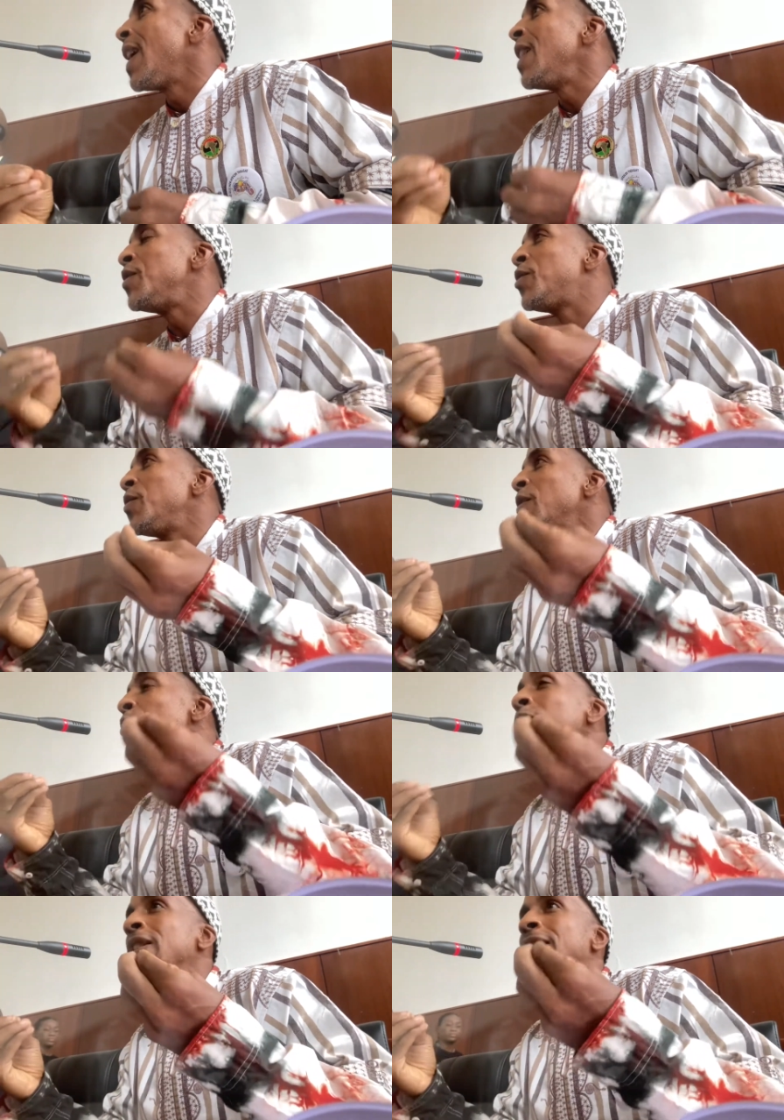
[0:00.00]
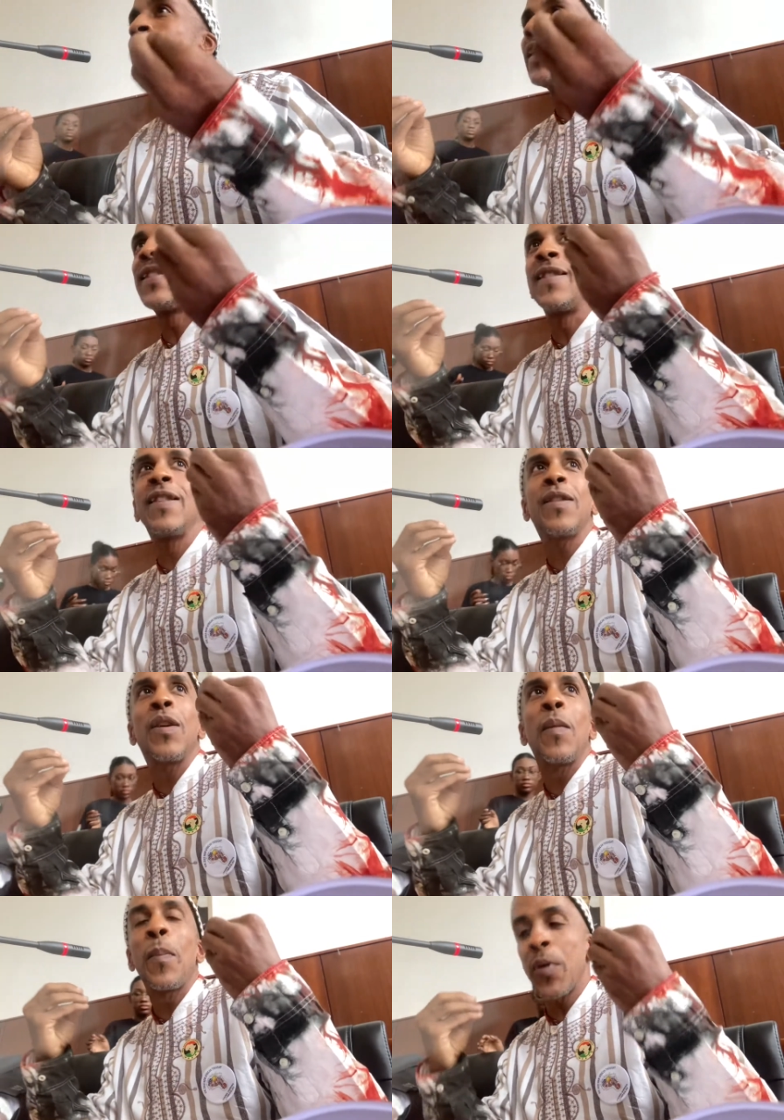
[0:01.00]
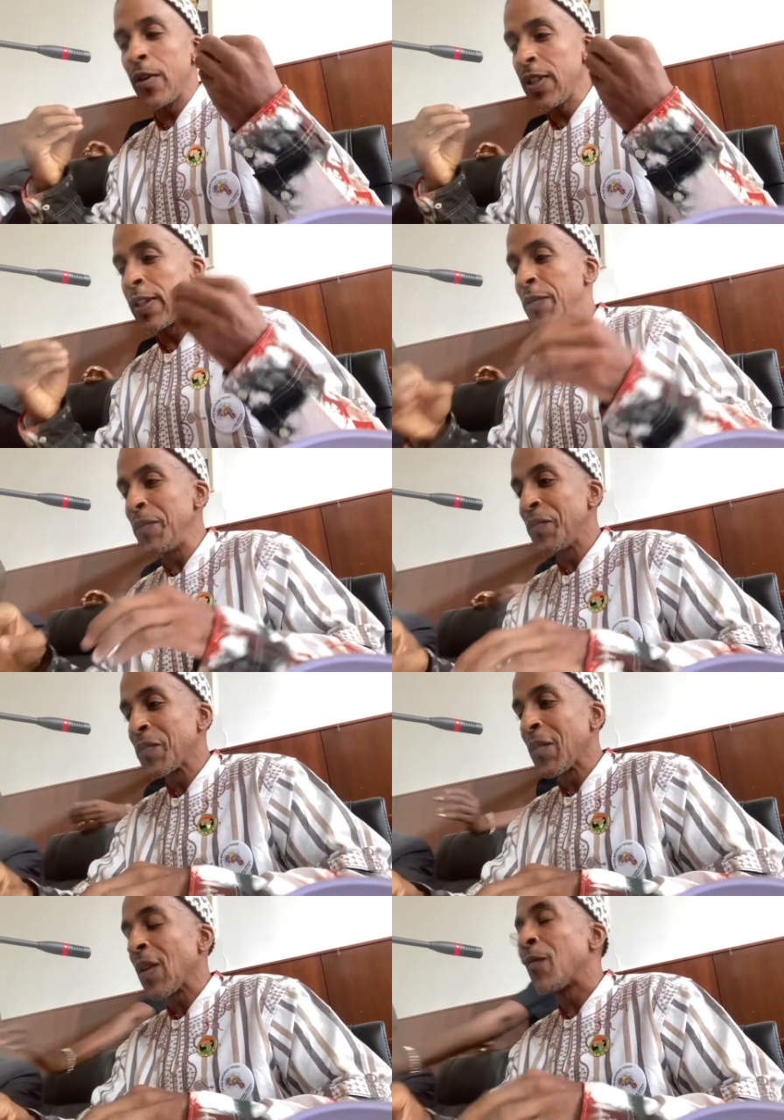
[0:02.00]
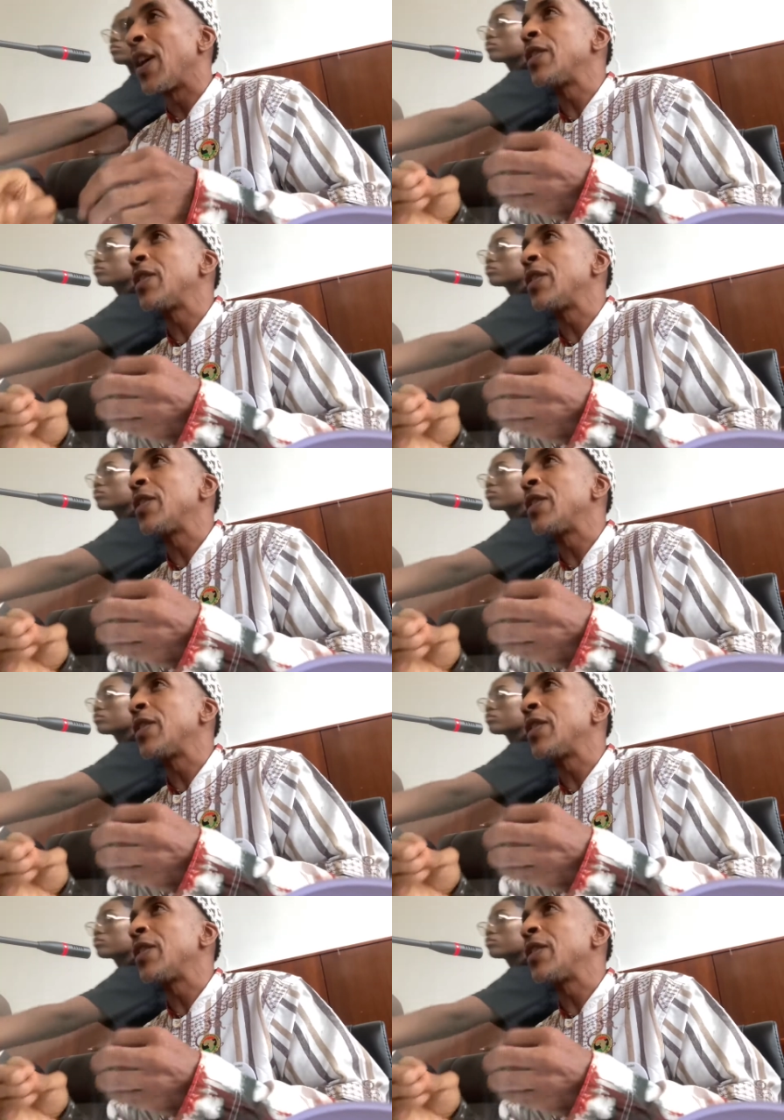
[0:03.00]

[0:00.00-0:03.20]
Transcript: And Jehuti is this person, right,